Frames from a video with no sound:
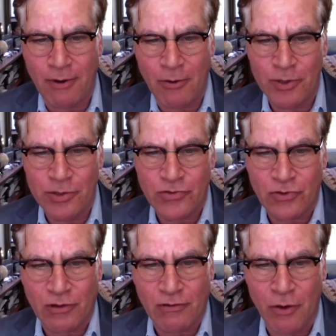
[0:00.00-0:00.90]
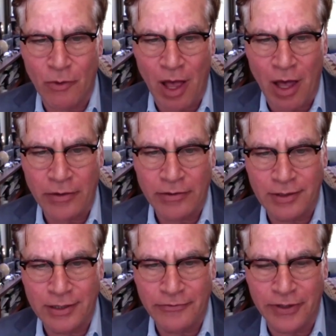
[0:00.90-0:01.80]
what was going on
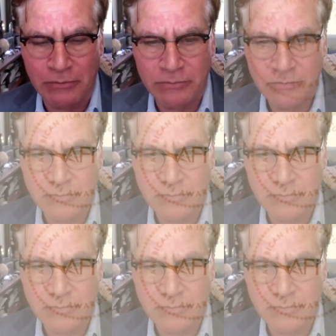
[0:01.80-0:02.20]
in the film.